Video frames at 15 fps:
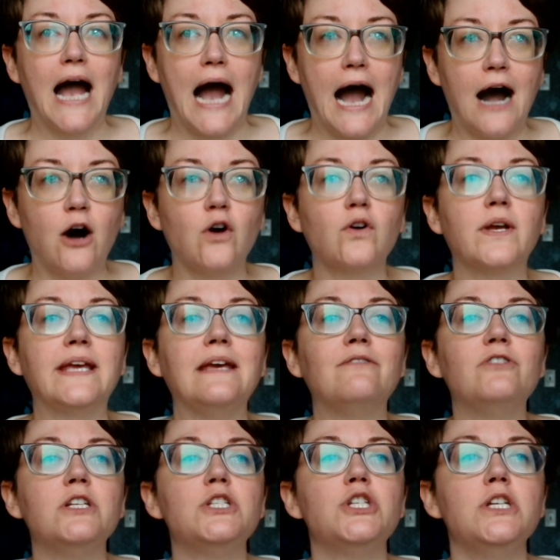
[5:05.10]
I'll give
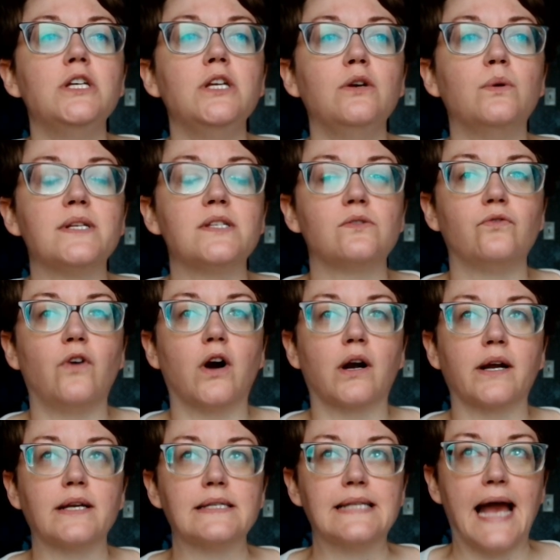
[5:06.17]
it to you as
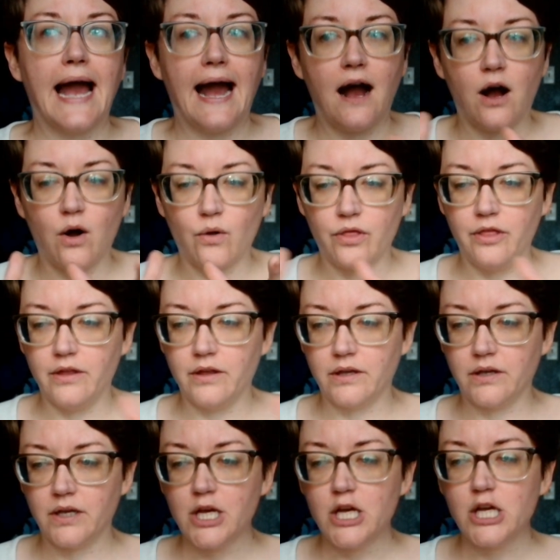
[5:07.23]
far as how
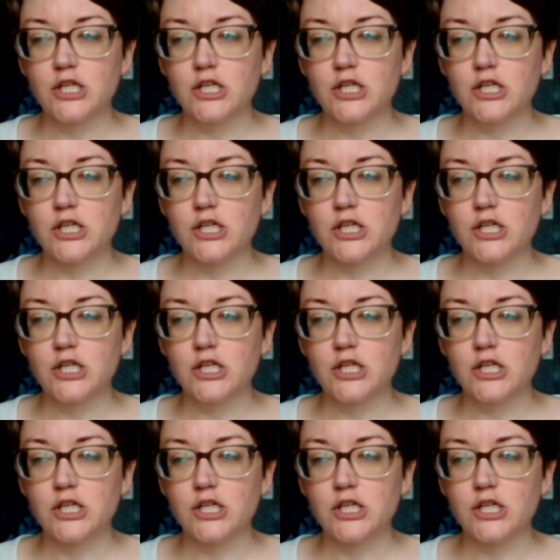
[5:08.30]
the